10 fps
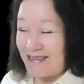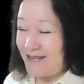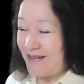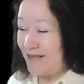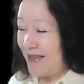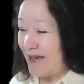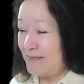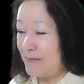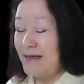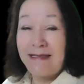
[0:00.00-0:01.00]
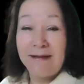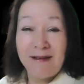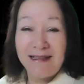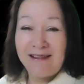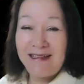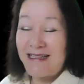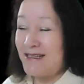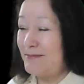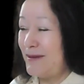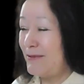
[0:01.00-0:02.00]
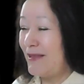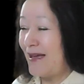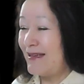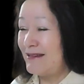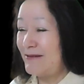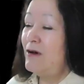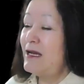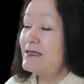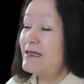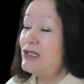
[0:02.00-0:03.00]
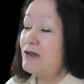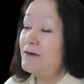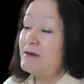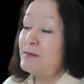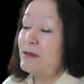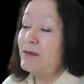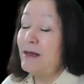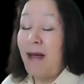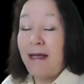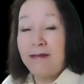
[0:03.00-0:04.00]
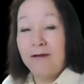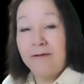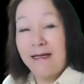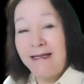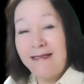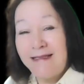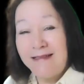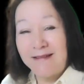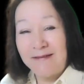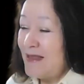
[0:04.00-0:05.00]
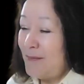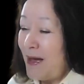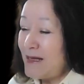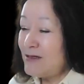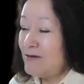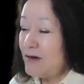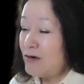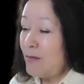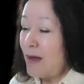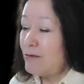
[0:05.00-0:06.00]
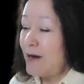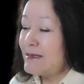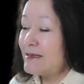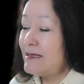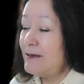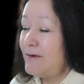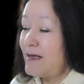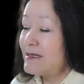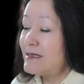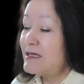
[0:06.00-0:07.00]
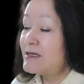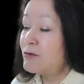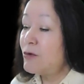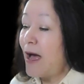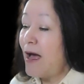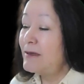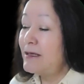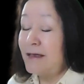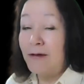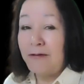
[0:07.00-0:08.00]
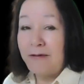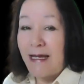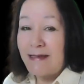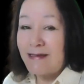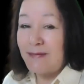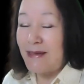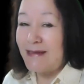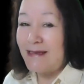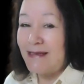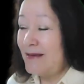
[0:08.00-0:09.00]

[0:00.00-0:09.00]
that you know that. But it's a fun tradition. People like it. What is the difference between the Passover and Easter? The Passover commemorates the events described in the Old Testament